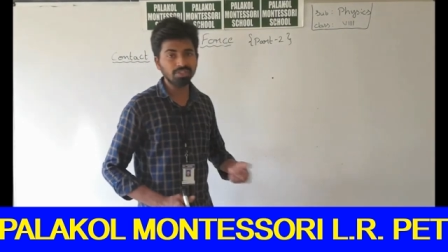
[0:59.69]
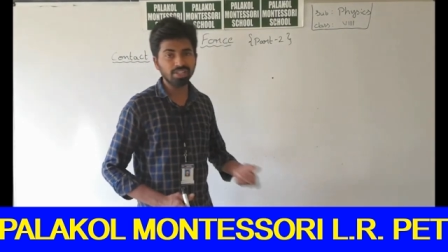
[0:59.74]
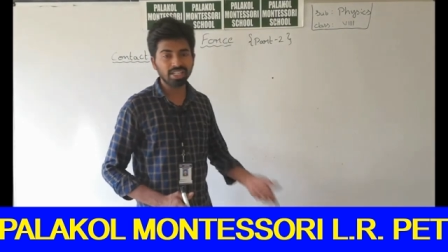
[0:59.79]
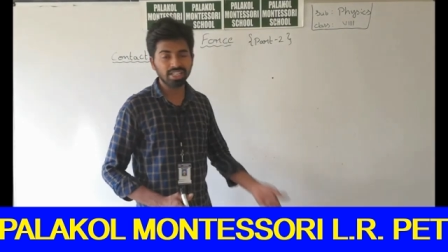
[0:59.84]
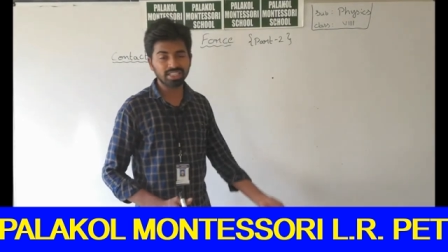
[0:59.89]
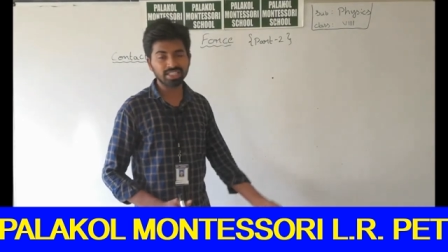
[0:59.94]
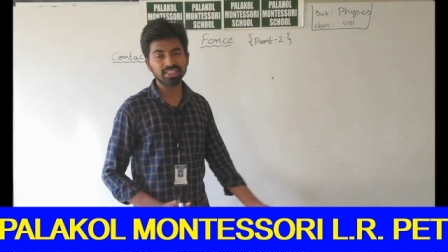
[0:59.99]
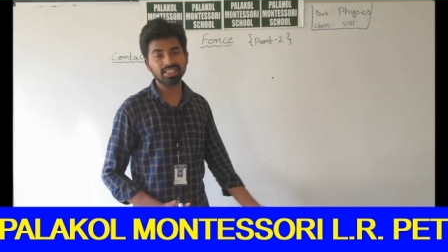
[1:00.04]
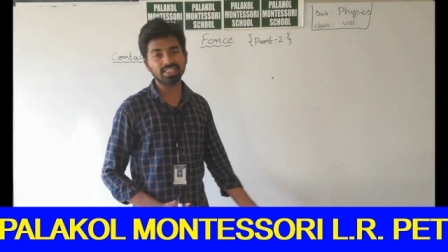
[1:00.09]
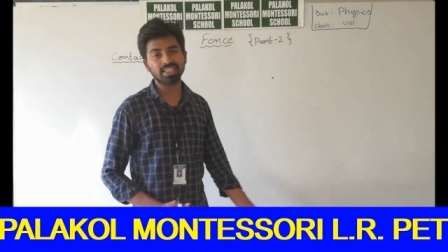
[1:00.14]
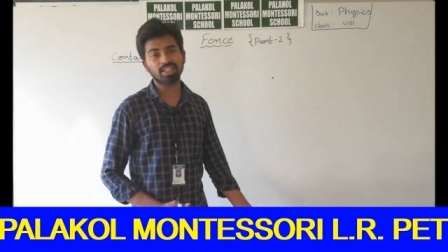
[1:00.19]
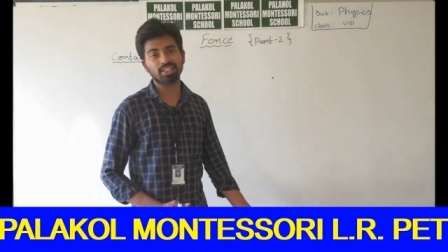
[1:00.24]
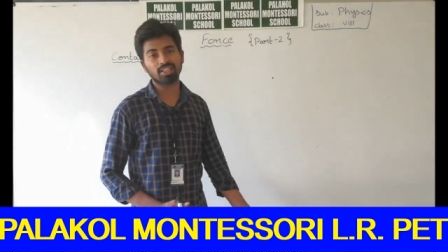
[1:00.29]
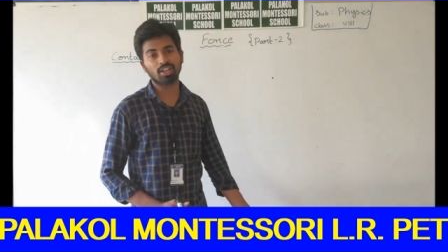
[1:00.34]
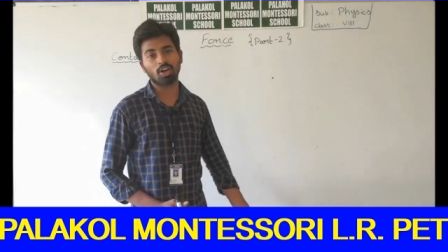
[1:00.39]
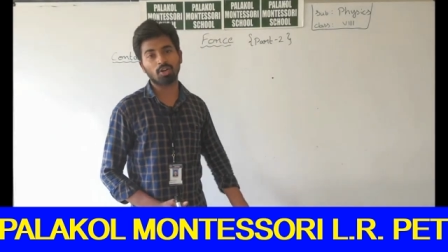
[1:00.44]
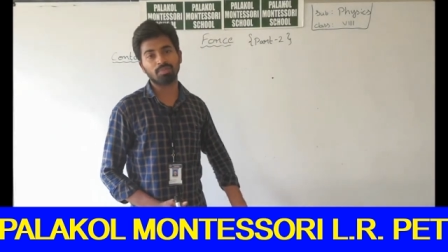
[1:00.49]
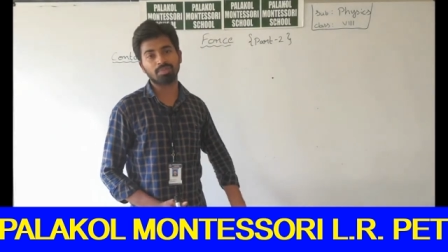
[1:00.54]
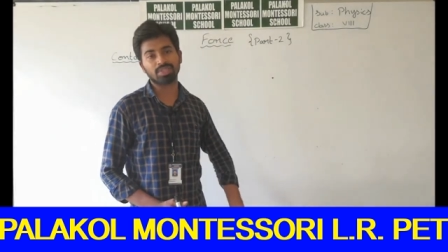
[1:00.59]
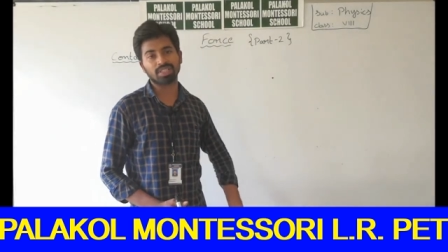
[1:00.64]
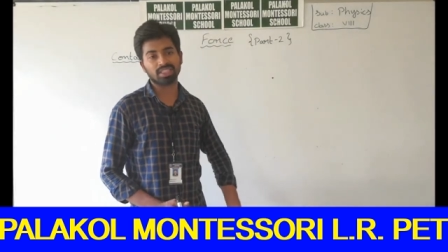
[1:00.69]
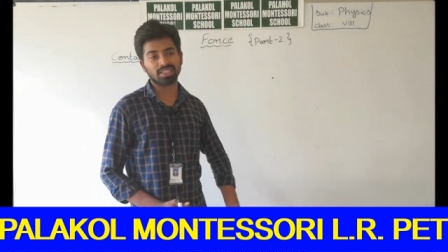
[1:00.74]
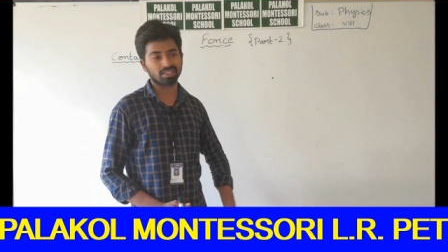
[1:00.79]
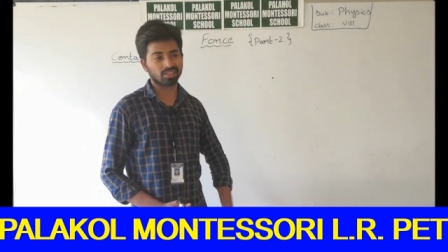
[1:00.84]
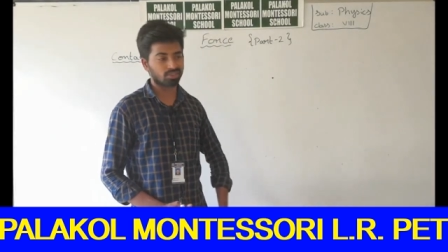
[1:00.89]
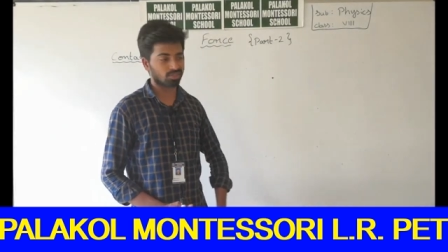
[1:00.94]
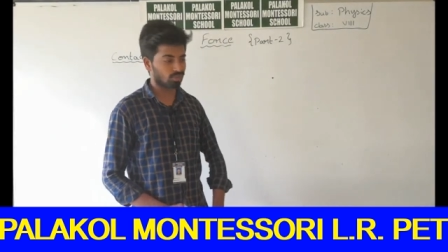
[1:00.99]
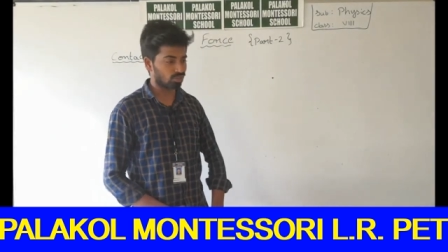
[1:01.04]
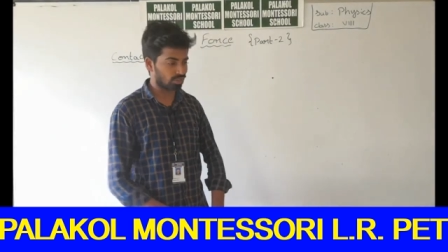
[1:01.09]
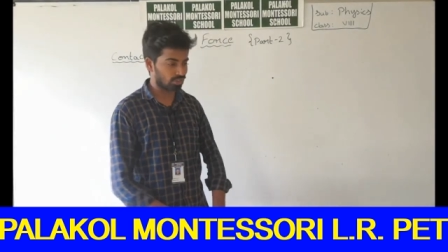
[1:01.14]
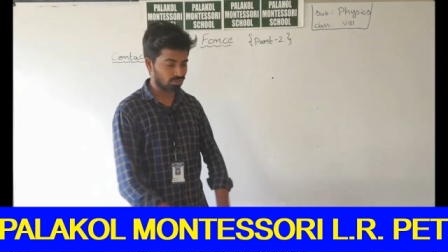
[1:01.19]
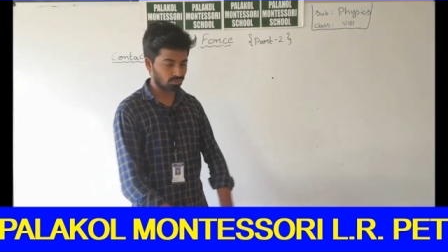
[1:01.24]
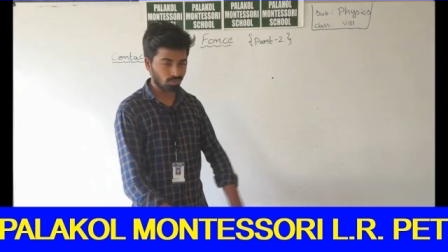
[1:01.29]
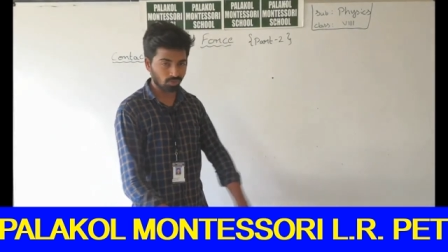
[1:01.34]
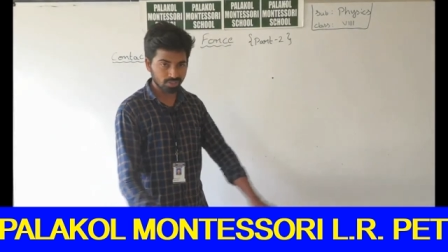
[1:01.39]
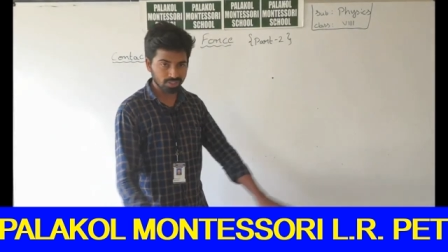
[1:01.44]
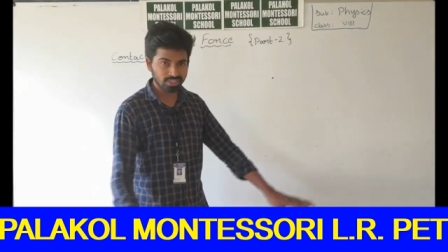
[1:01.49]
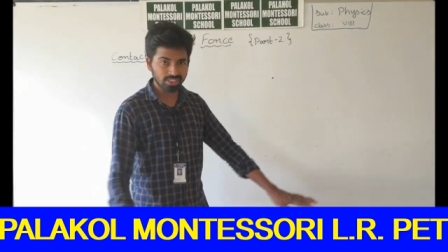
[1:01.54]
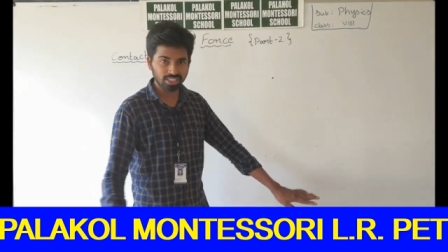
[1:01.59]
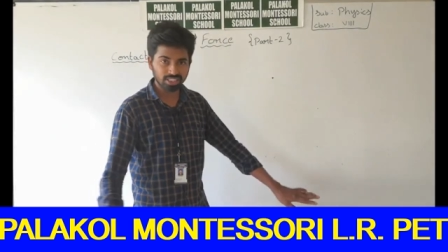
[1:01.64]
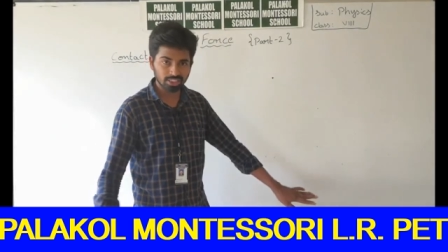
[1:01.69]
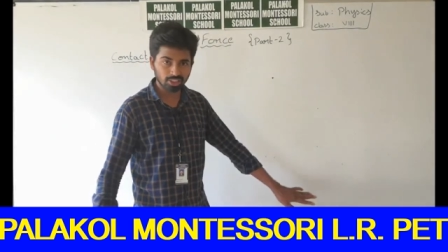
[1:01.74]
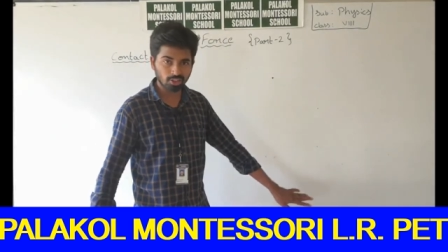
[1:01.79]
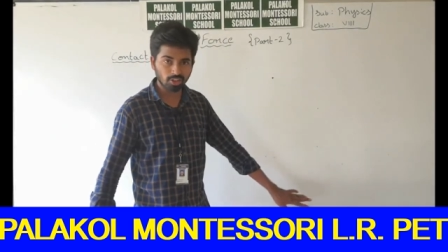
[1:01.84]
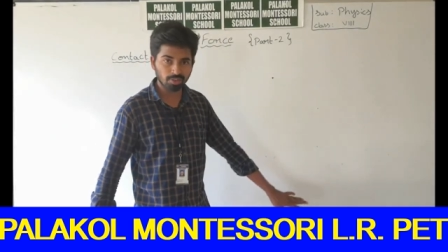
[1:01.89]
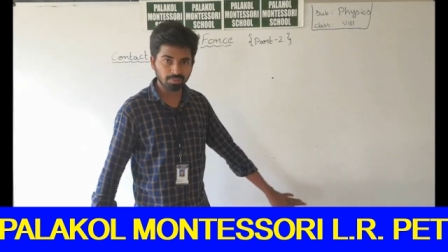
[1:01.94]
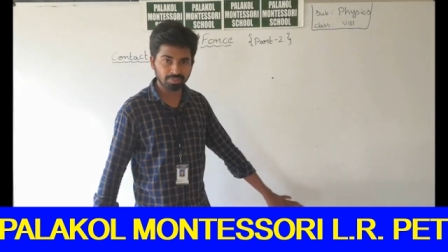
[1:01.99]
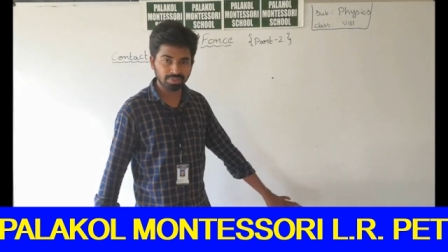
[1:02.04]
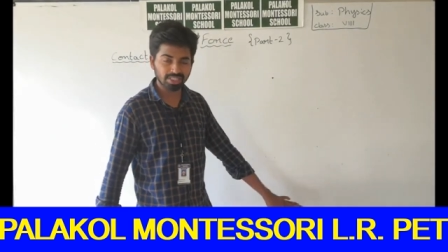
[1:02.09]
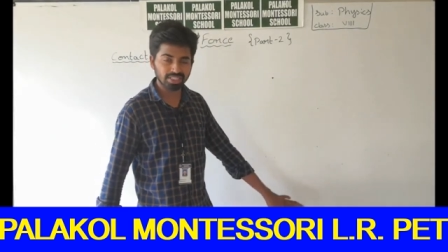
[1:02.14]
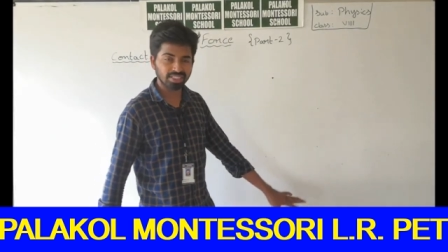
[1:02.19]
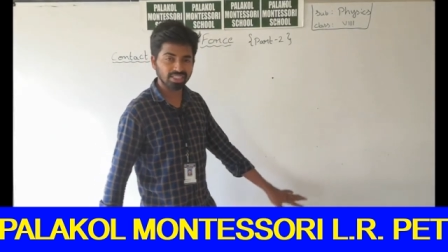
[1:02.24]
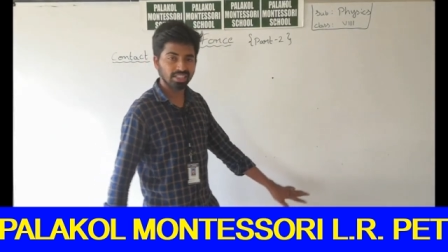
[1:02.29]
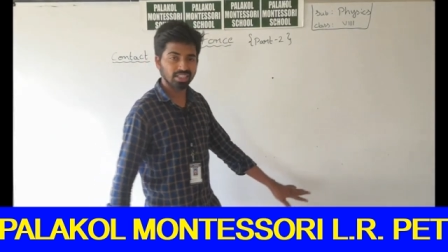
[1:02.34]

another object. So, this floor is another object.